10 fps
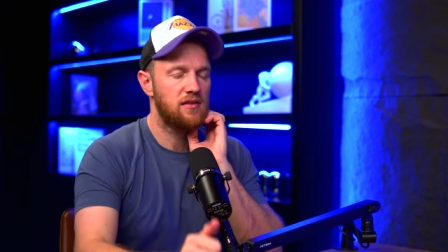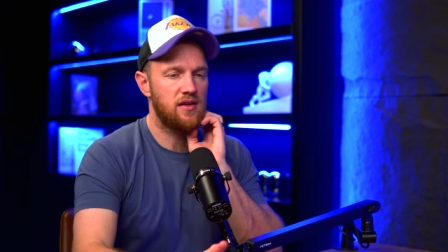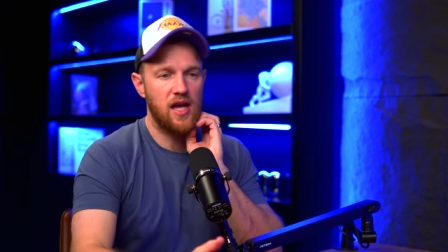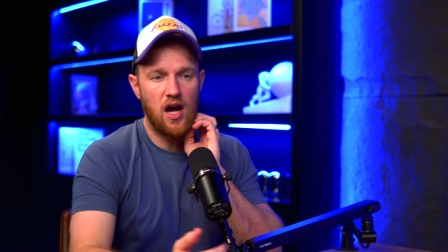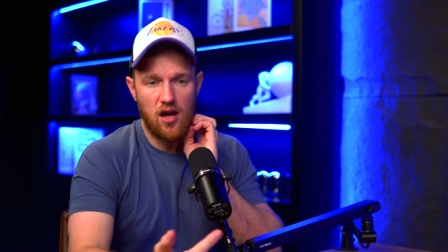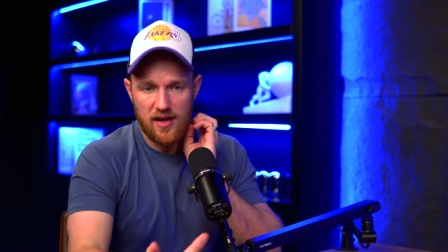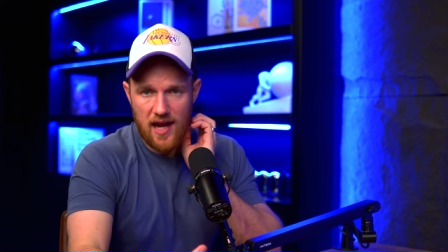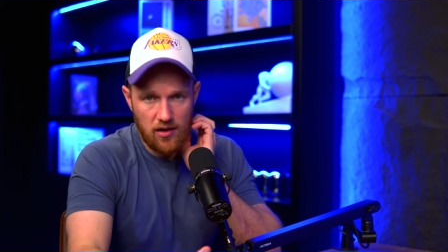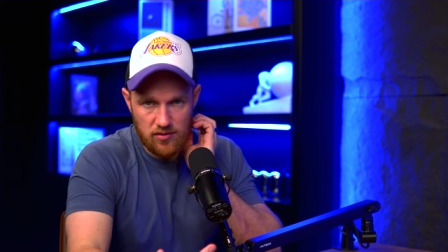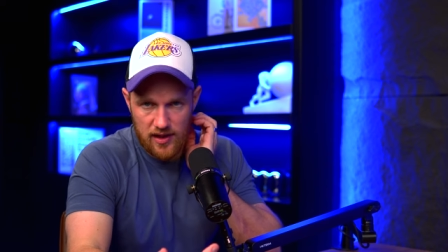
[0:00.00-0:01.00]
that they are
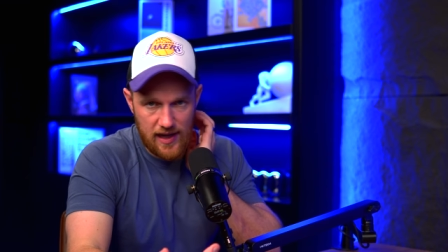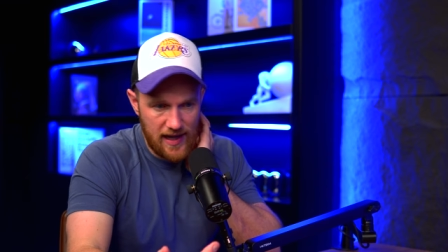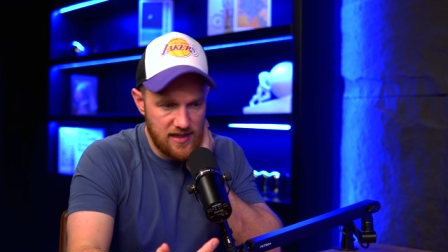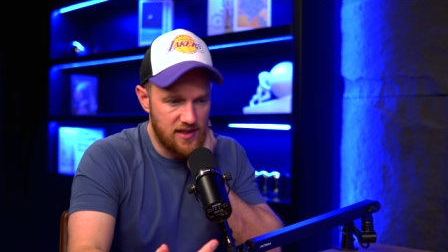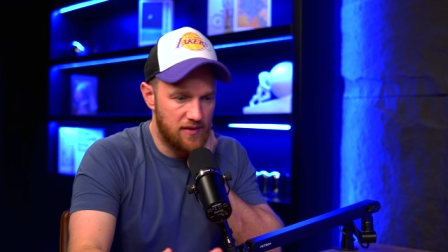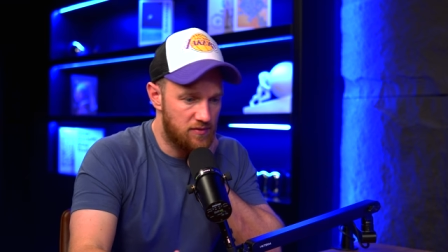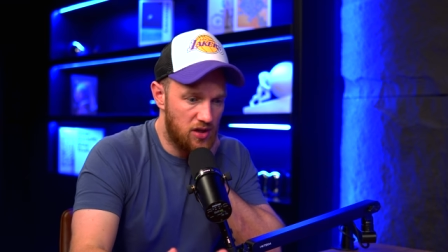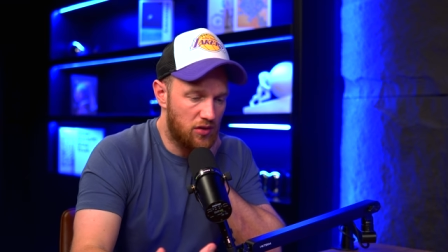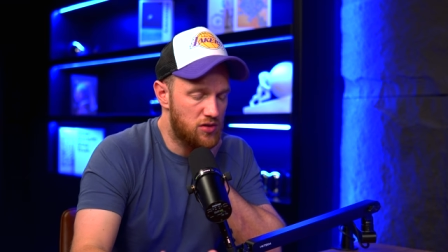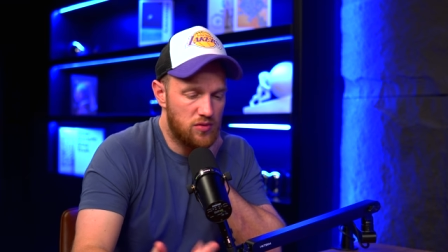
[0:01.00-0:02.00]
inherently lazy,
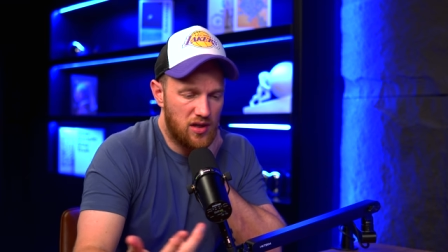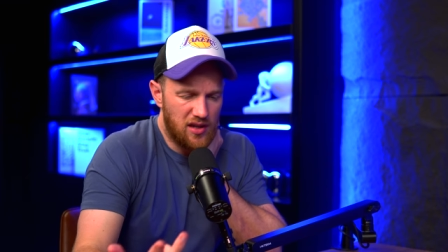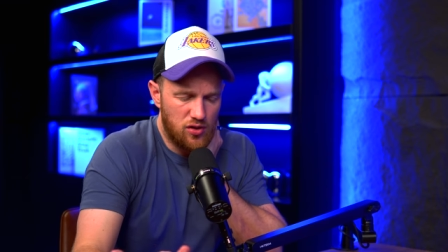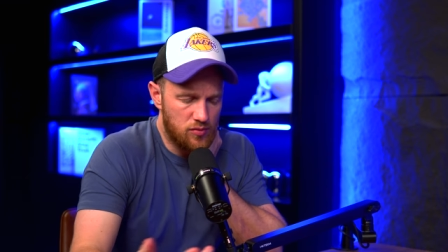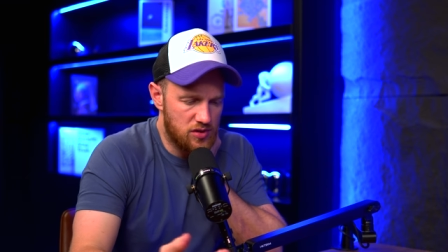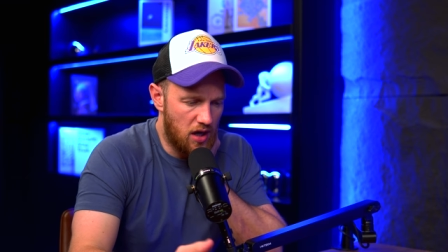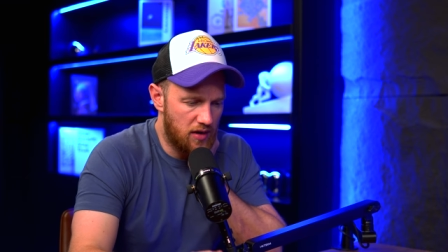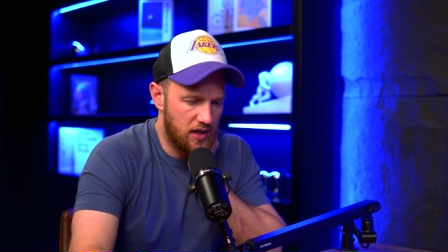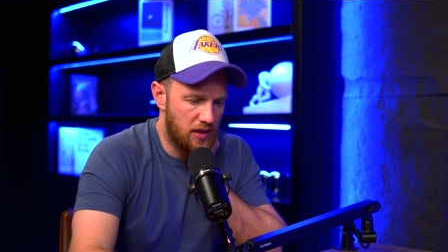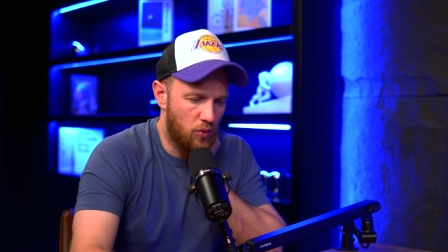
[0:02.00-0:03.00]
you know, because again, humans
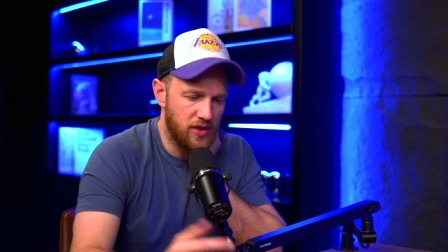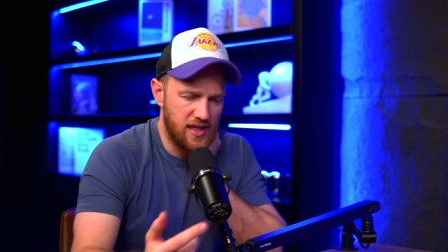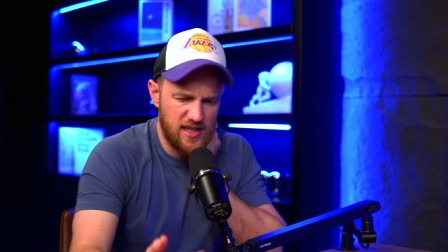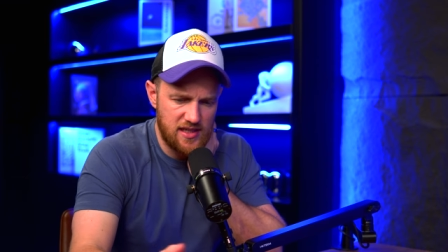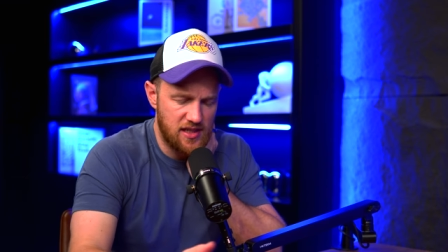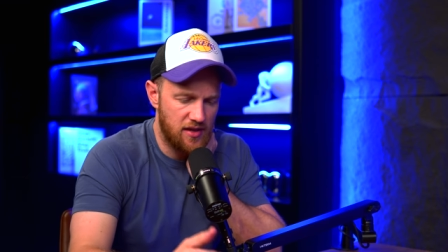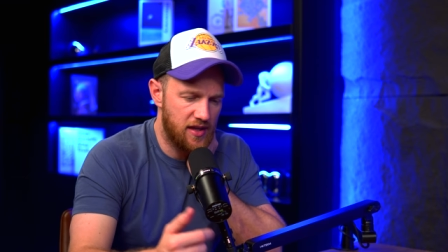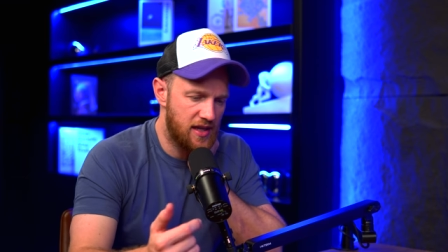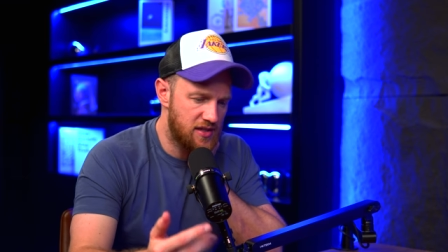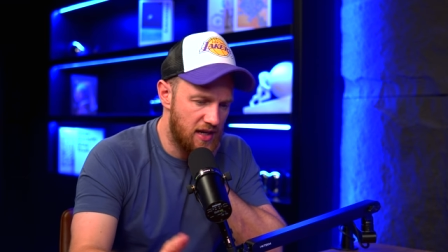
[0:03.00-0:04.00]
are, and they want the easier,
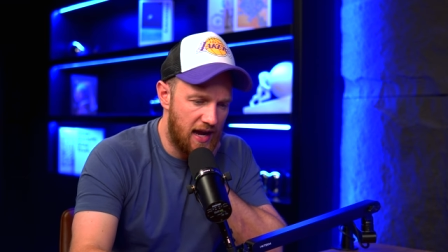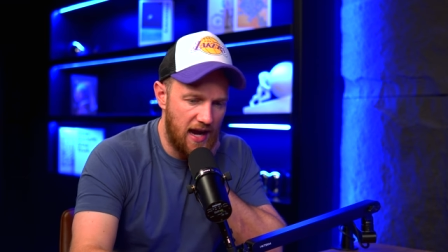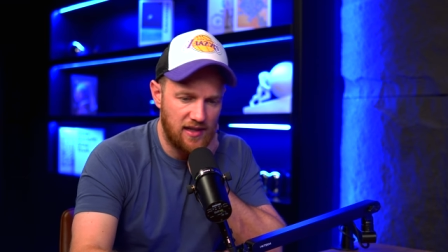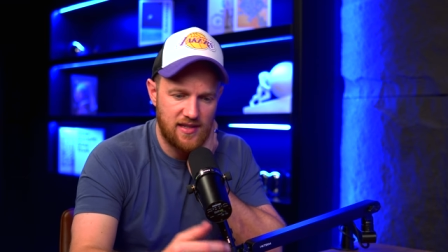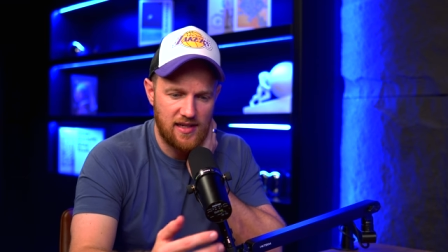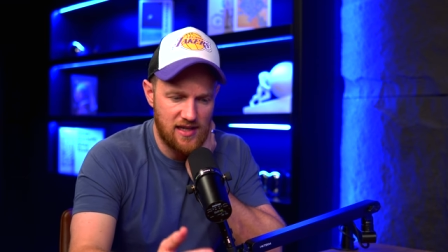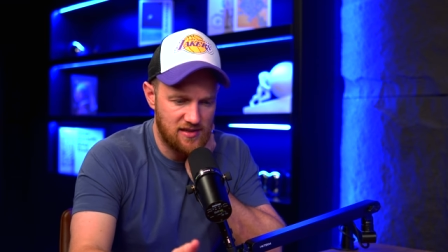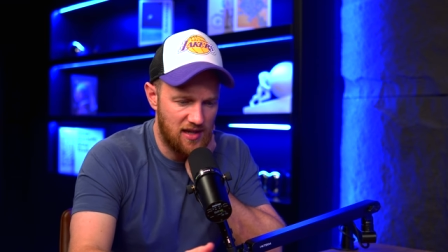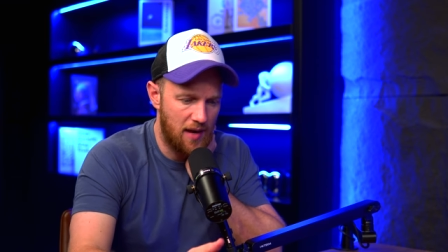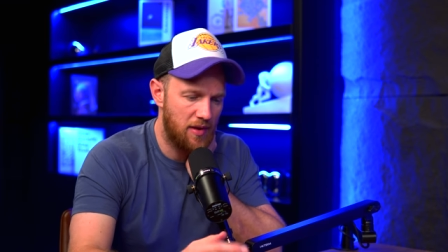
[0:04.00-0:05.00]
the easier hack that takes
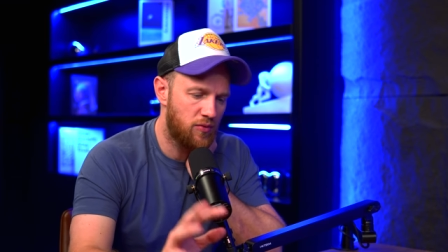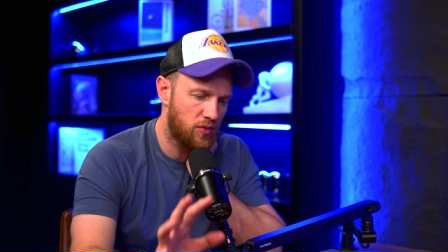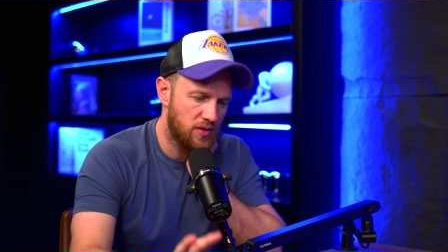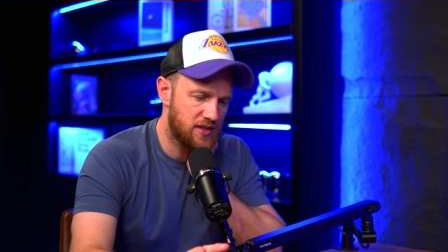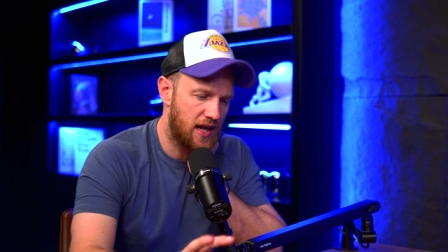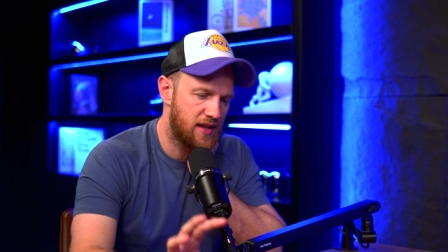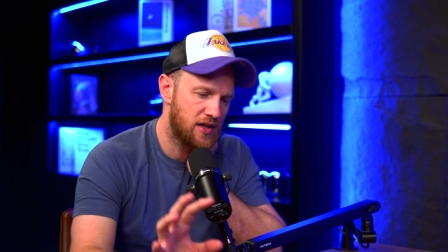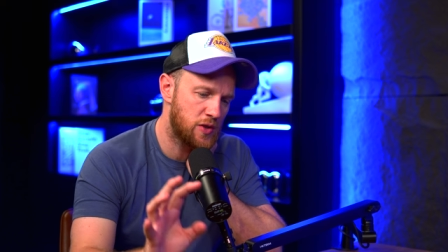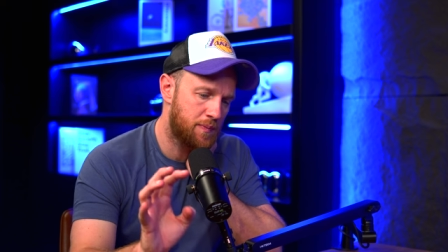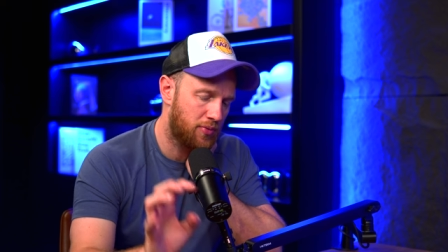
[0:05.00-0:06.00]
less time. Everyone wants that. And
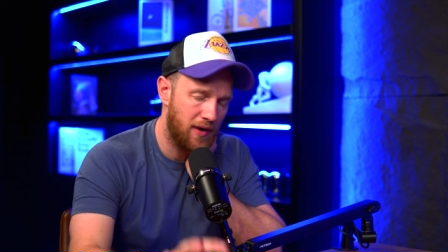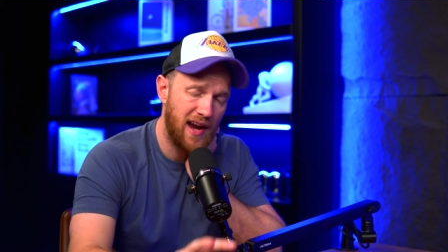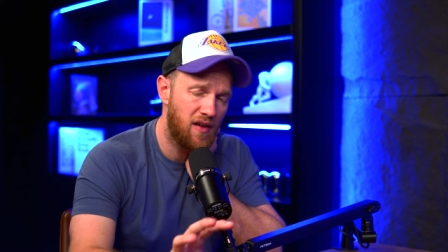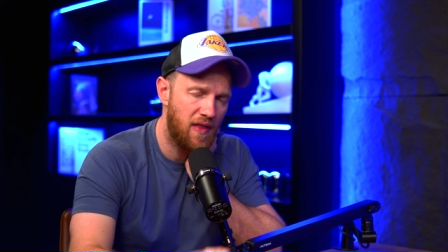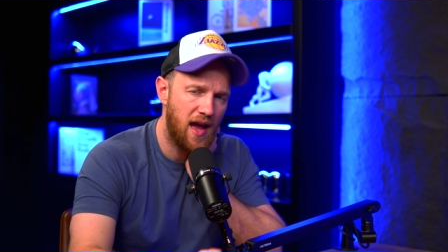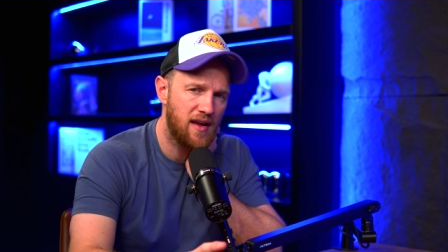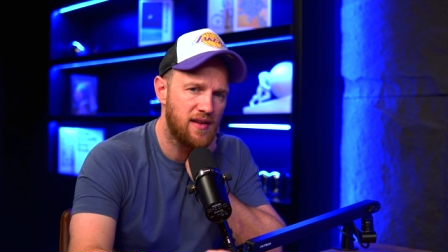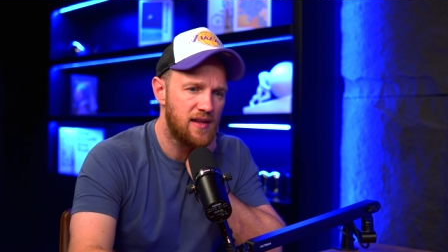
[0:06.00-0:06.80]
they're just preying on that.